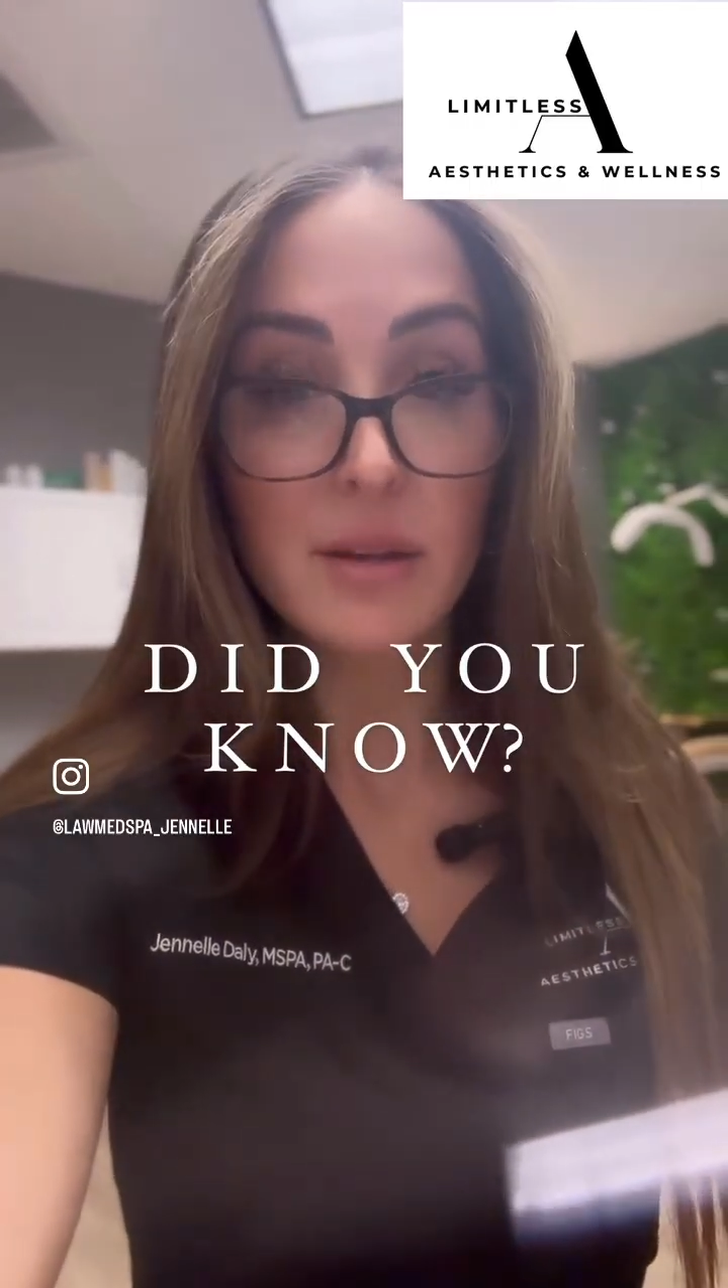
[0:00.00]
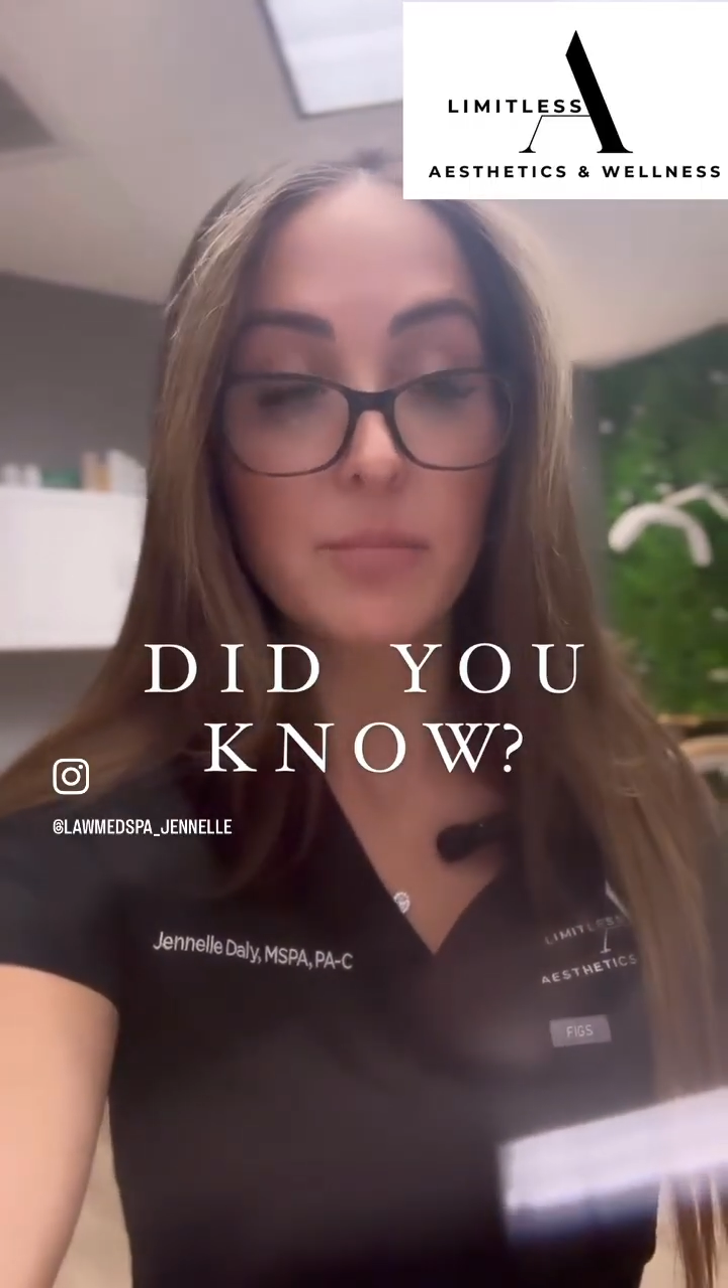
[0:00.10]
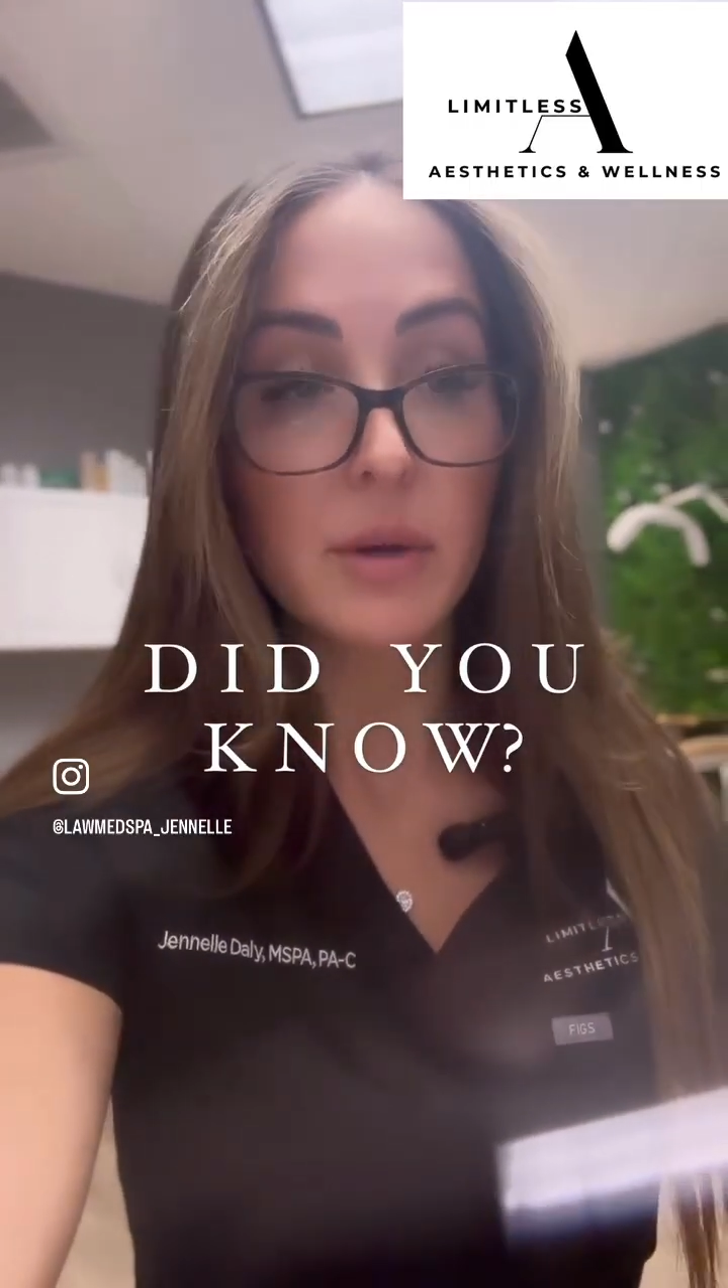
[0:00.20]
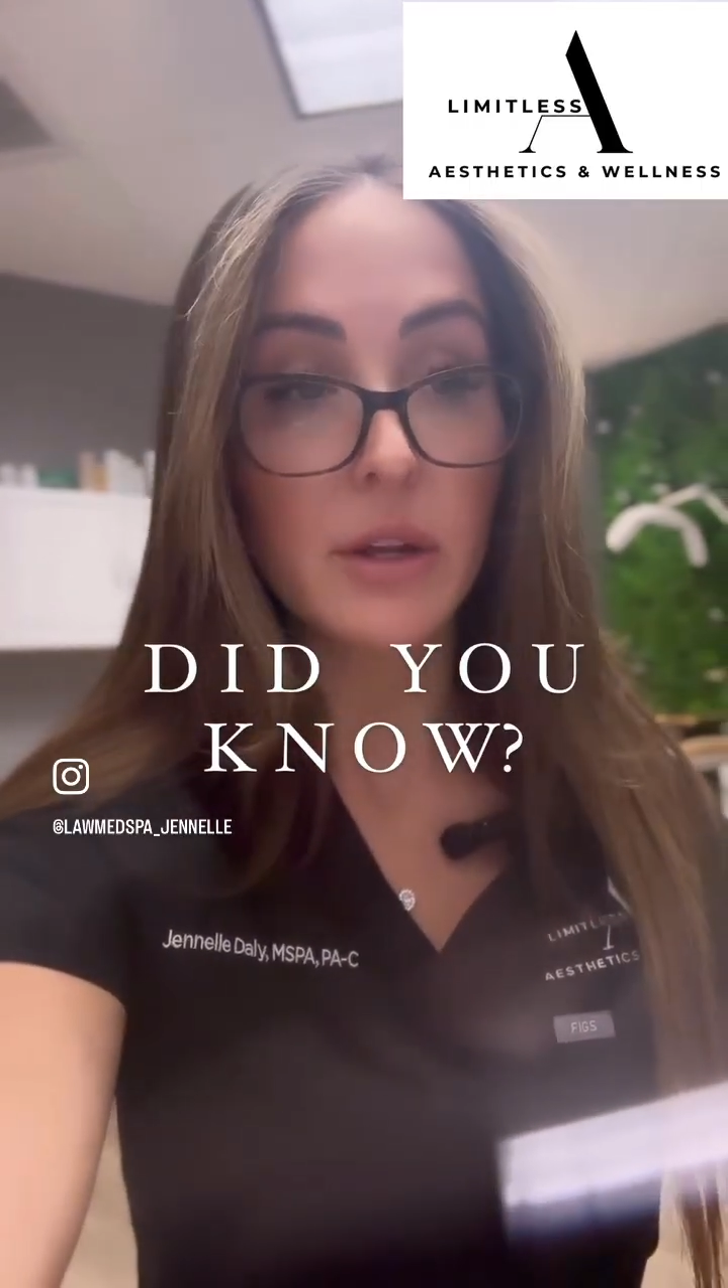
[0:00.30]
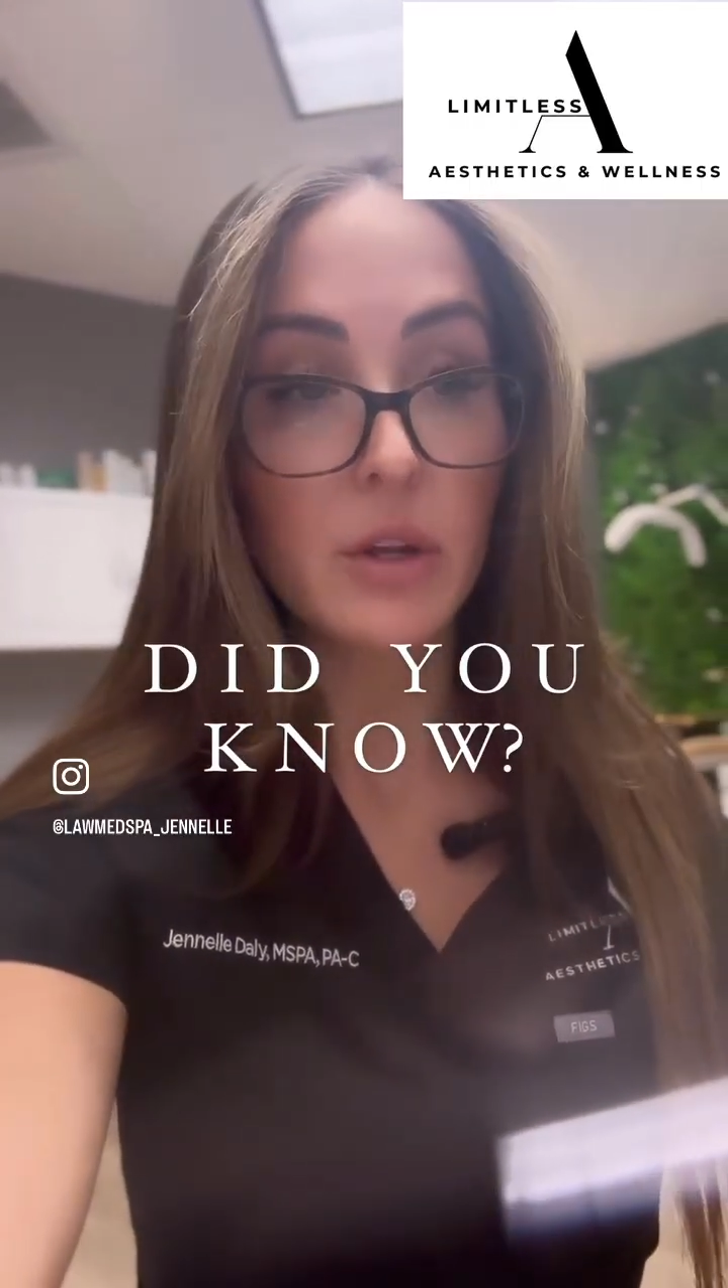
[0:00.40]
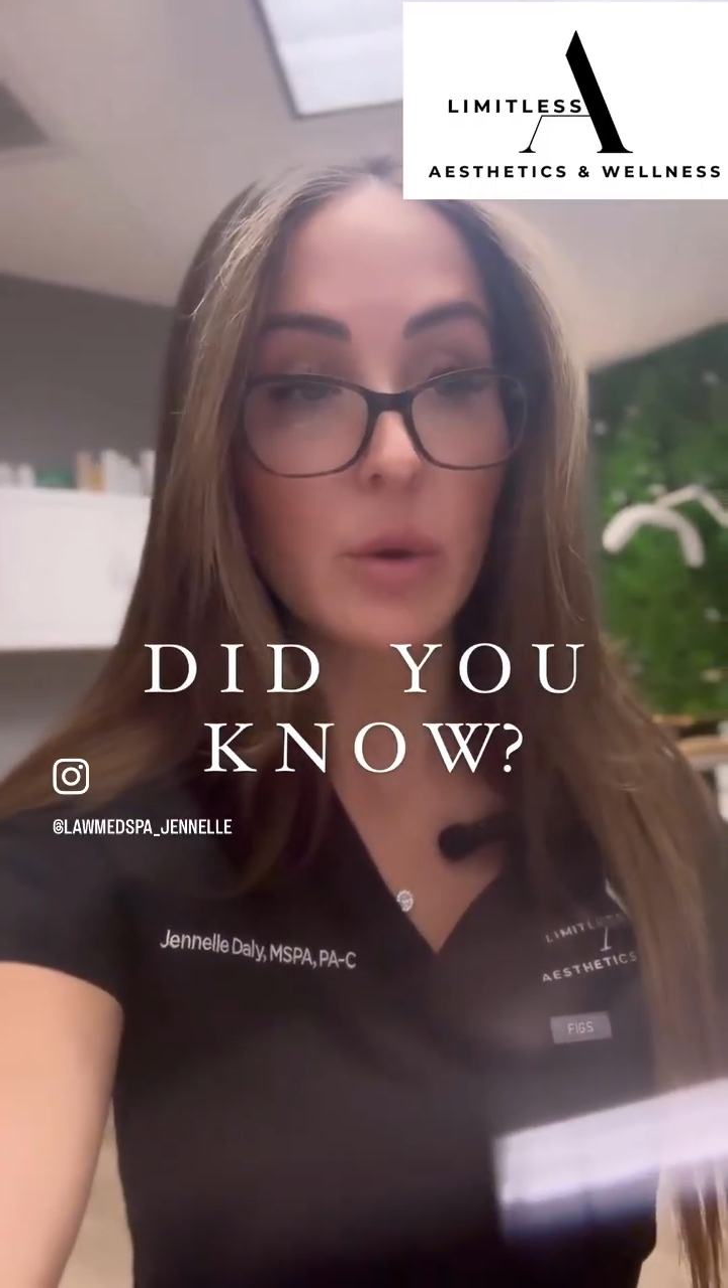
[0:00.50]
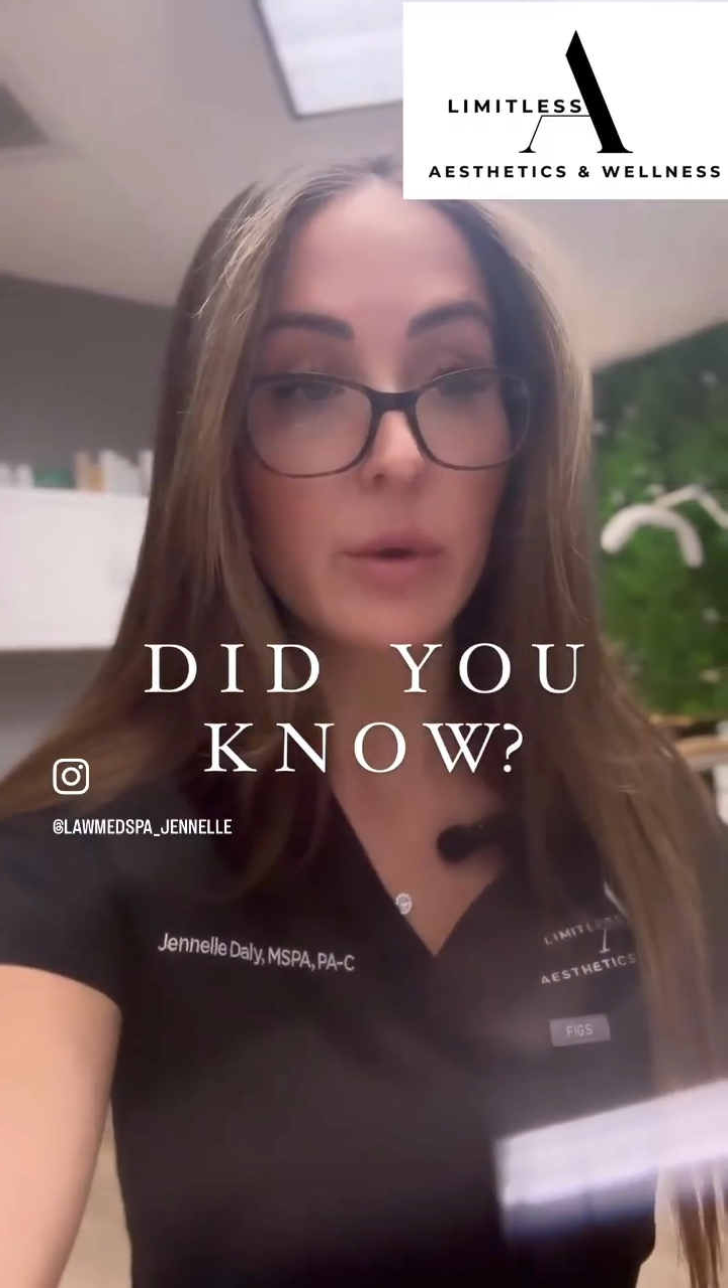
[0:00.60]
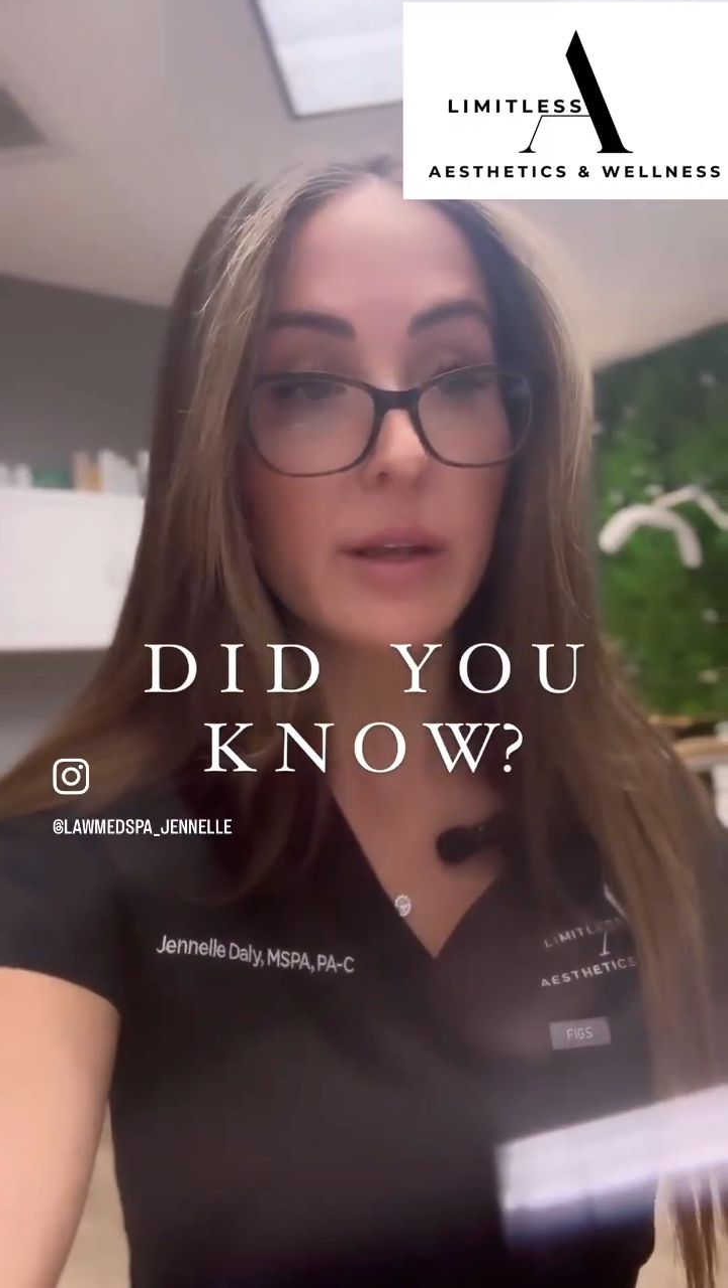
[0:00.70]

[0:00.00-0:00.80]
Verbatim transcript: but you know what?